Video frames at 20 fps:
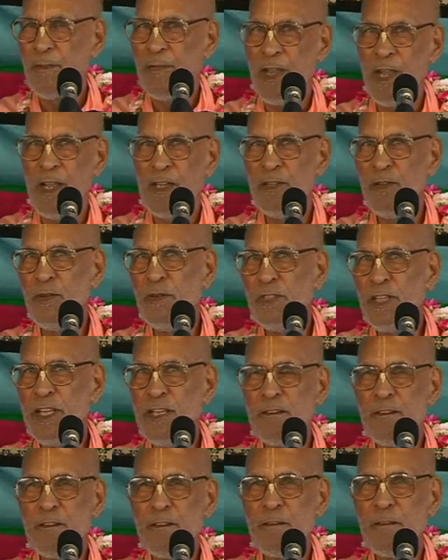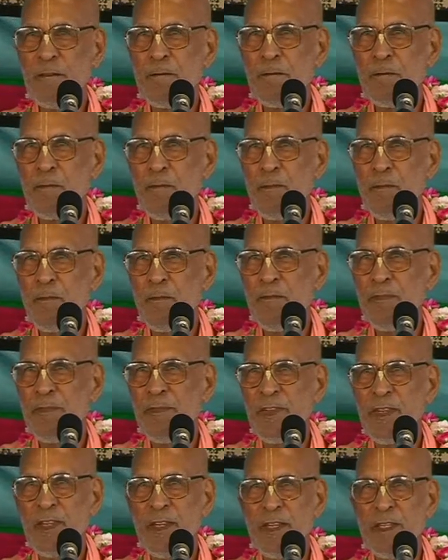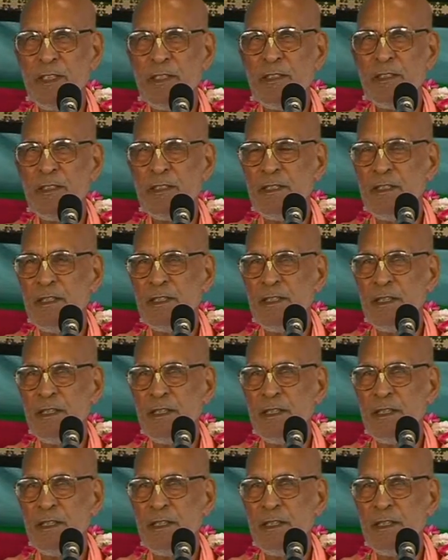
I know that his